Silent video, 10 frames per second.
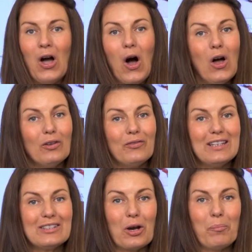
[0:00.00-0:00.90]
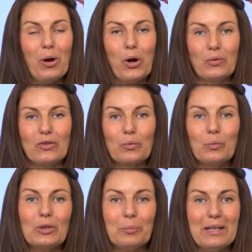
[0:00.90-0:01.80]
All of these components
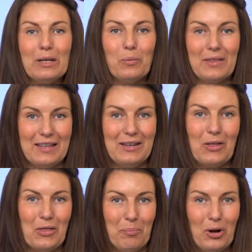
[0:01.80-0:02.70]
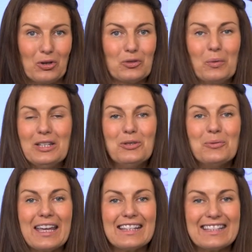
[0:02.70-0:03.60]
will be within the box when you
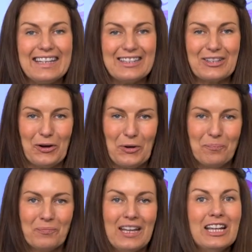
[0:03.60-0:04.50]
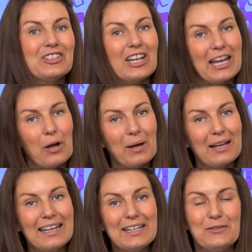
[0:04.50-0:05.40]
get it home. Check out my
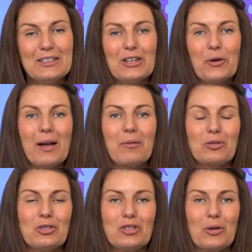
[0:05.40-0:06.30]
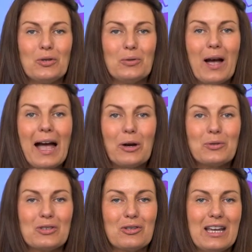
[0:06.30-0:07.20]
next video where I'm going to show you how
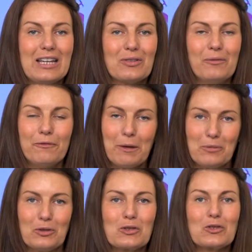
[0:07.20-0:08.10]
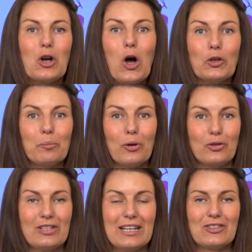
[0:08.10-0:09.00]
to create some fabulous scored
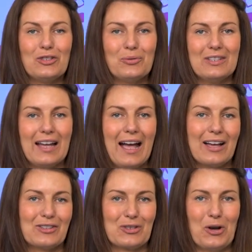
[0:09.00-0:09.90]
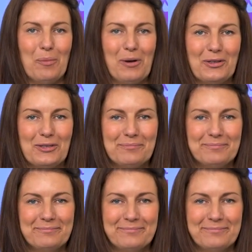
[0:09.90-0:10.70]
projects using our scoreboard.